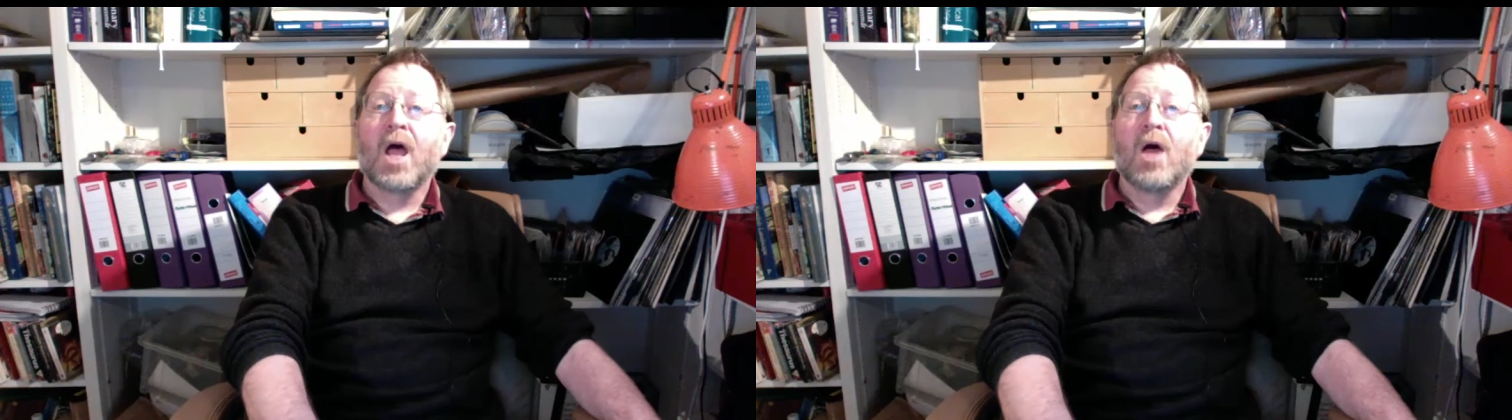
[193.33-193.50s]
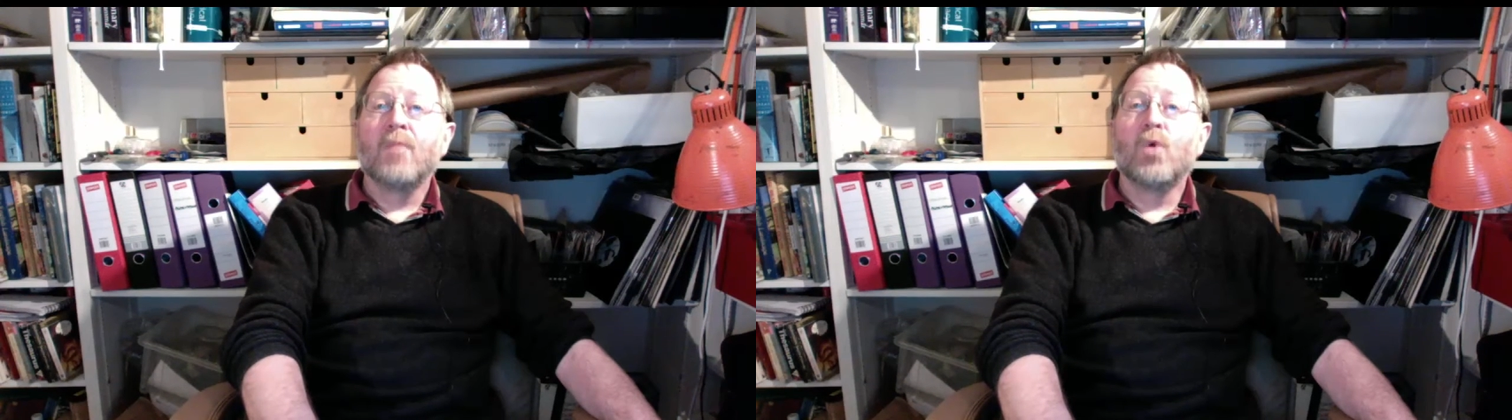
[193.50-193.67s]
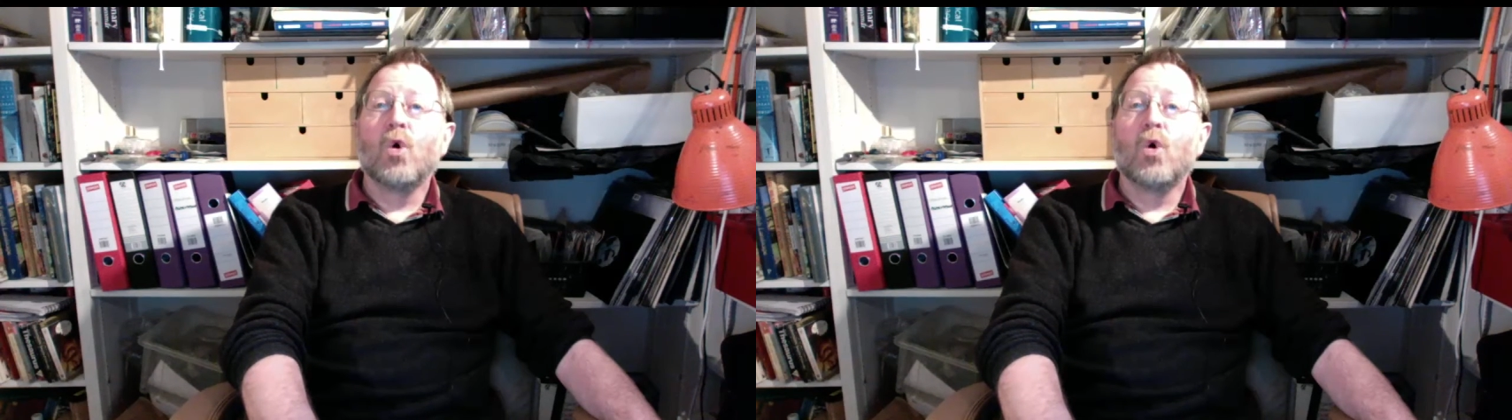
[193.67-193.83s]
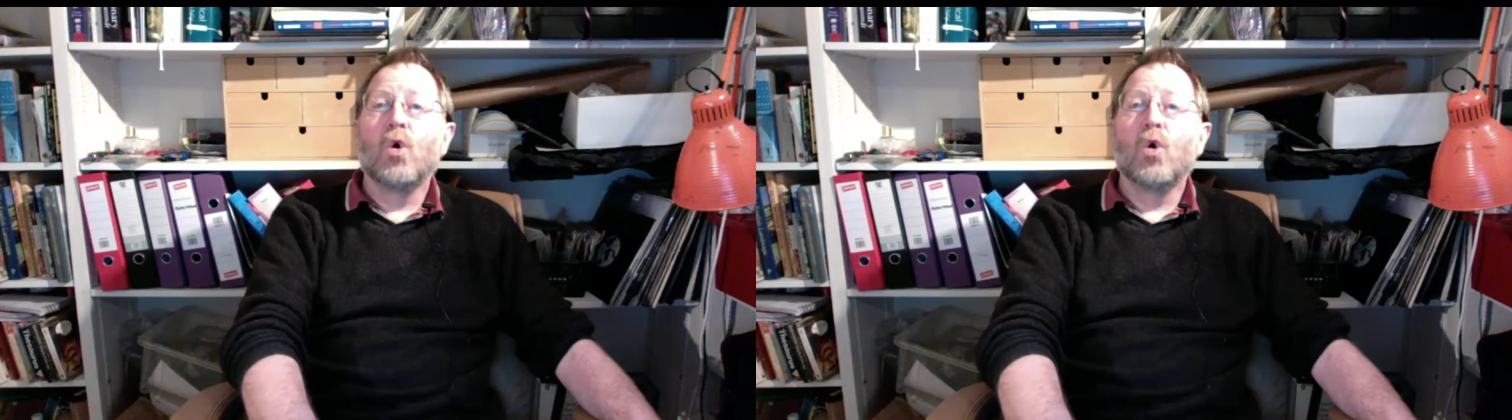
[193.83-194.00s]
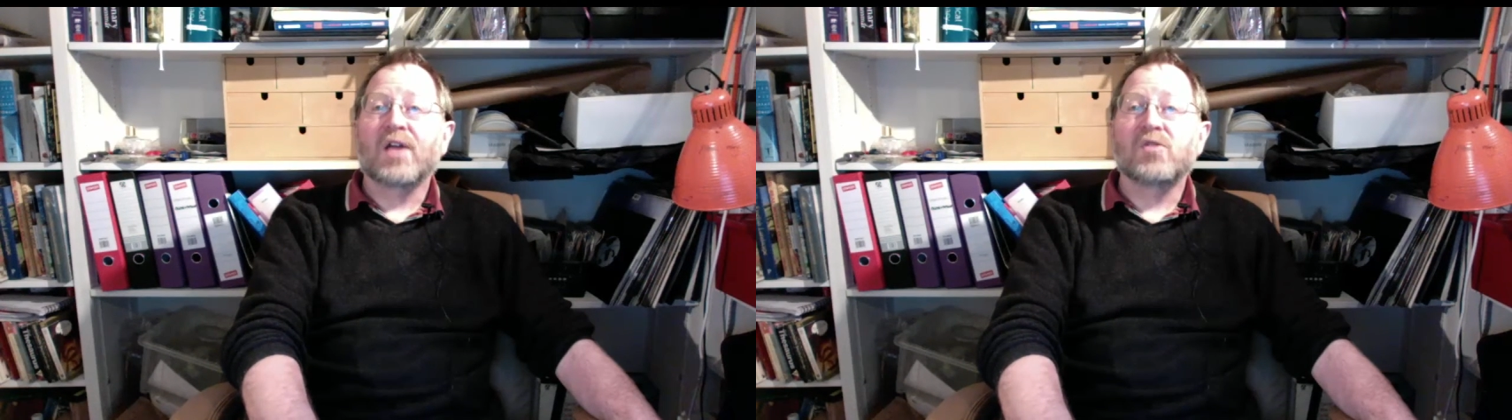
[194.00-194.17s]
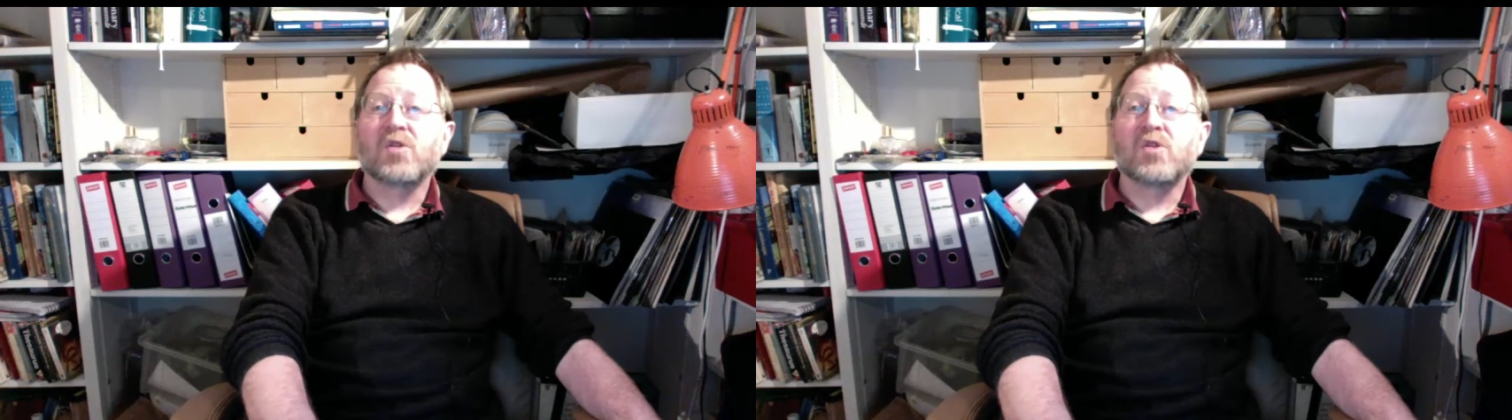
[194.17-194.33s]
More
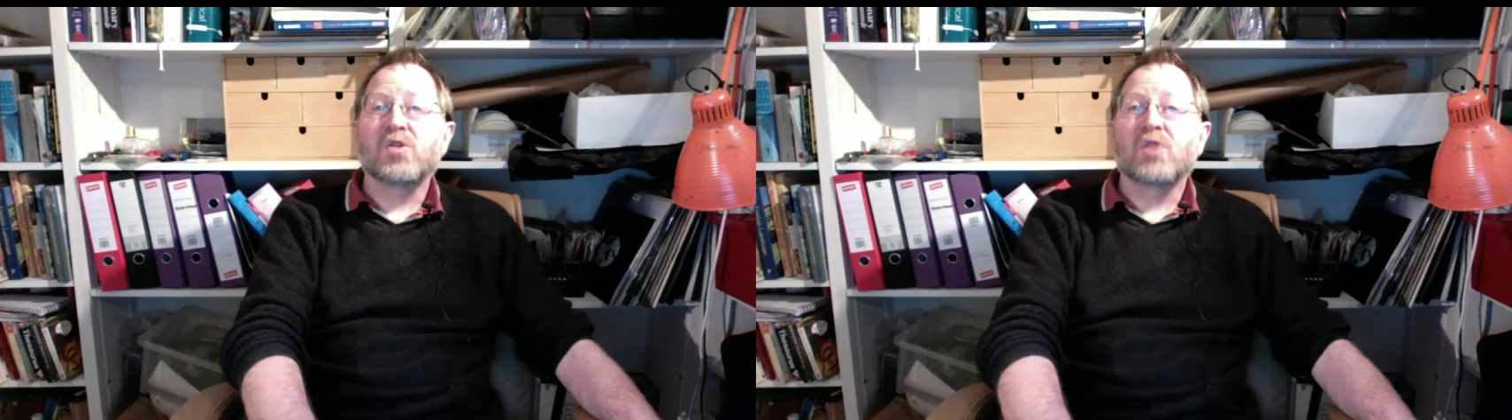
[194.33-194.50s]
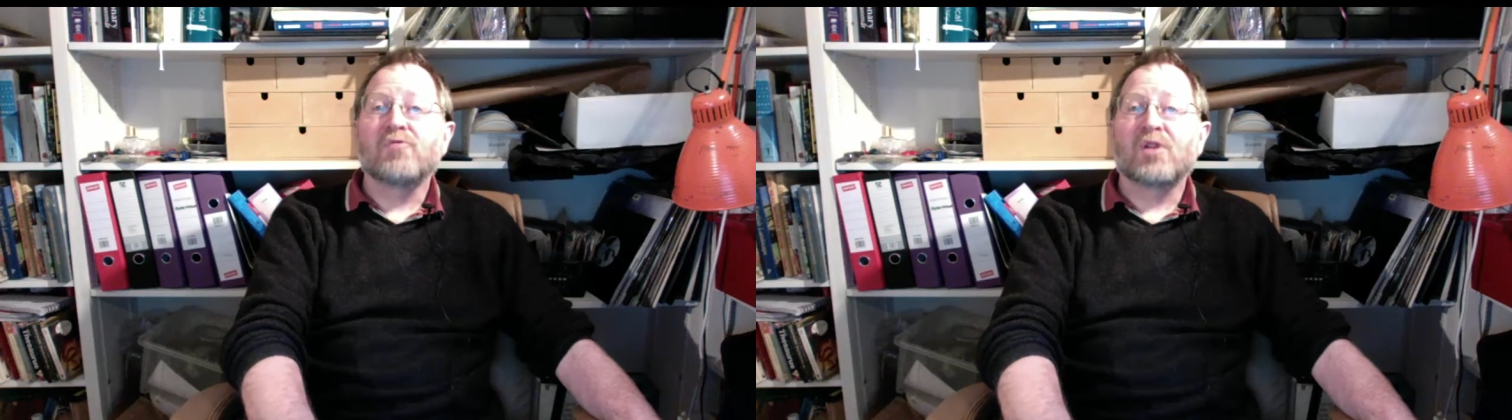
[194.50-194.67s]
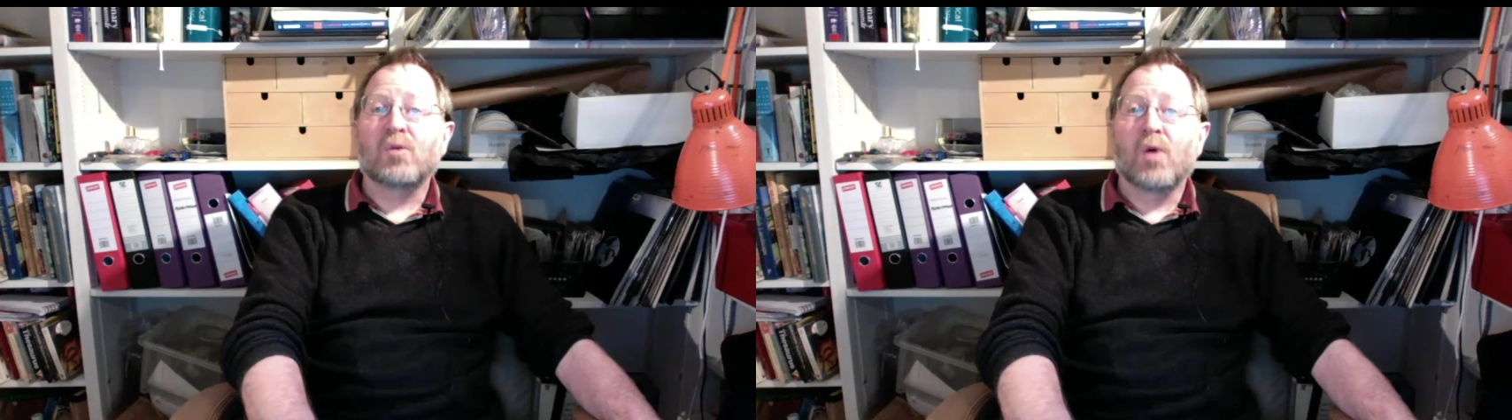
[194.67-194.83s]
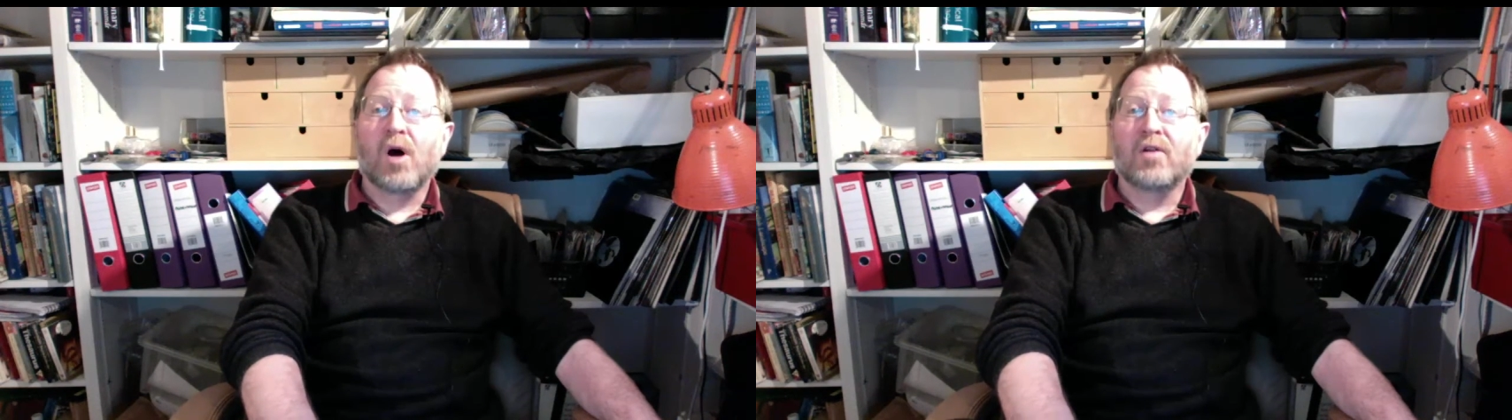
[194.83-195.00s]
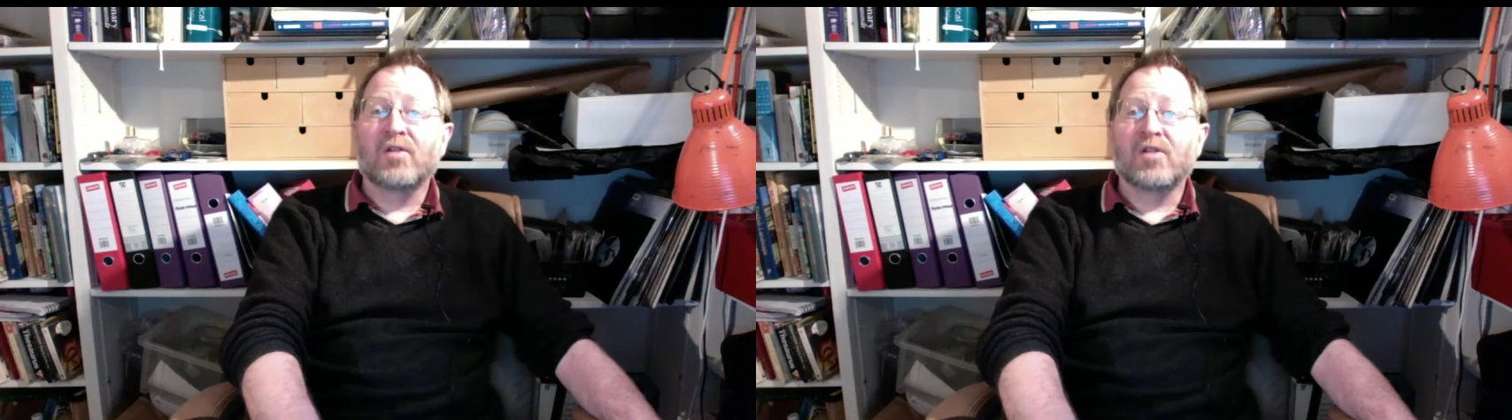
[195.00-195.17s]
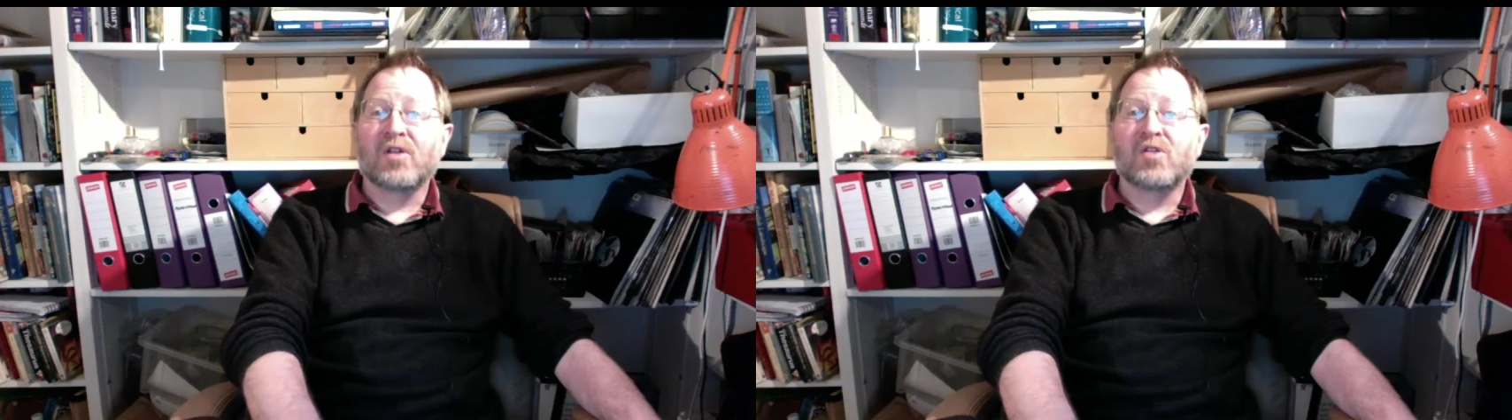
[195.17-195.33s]
taxes required
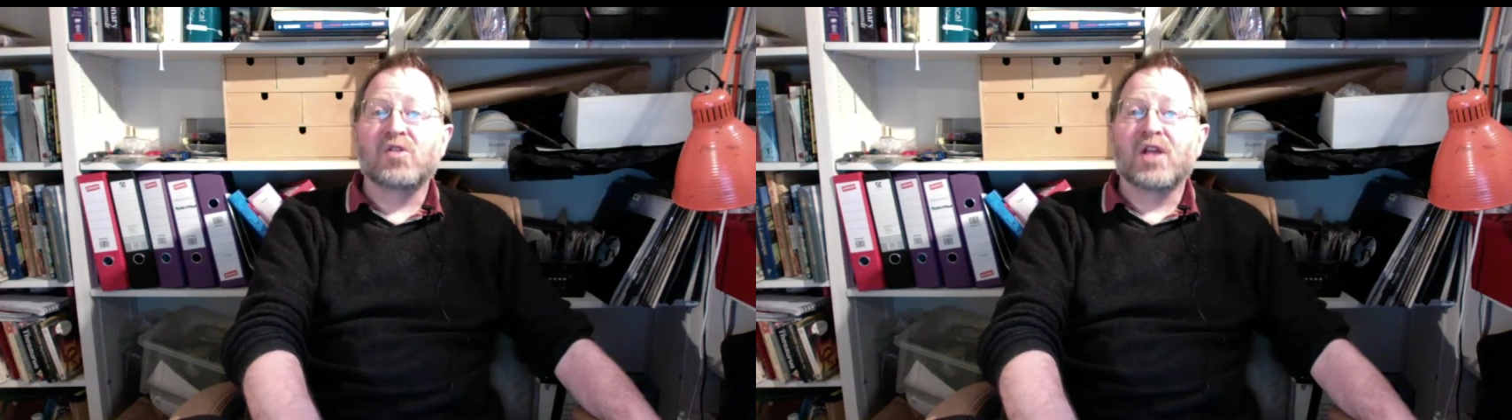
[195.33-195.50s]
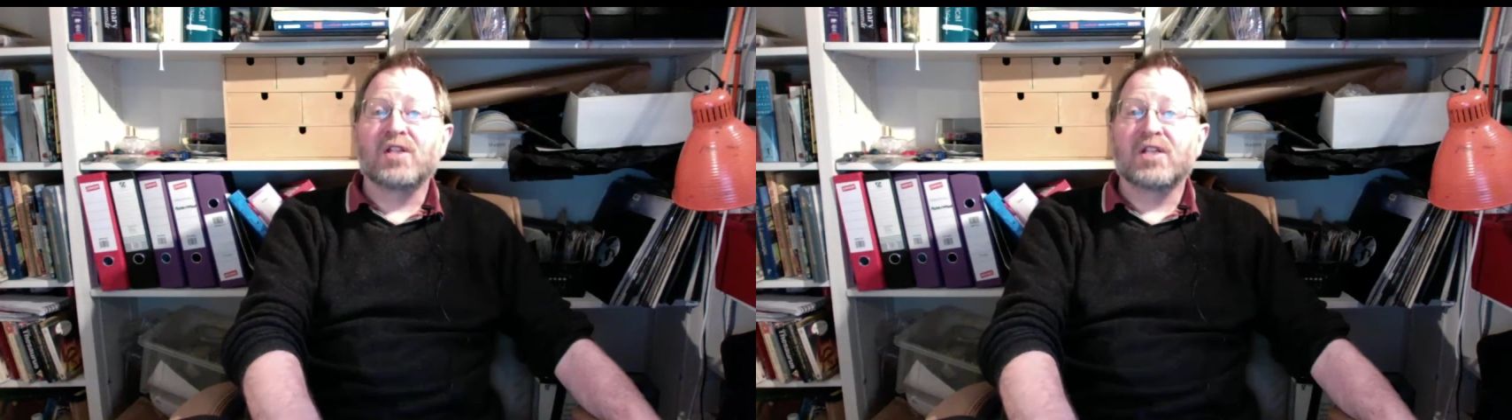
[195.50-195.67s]
the state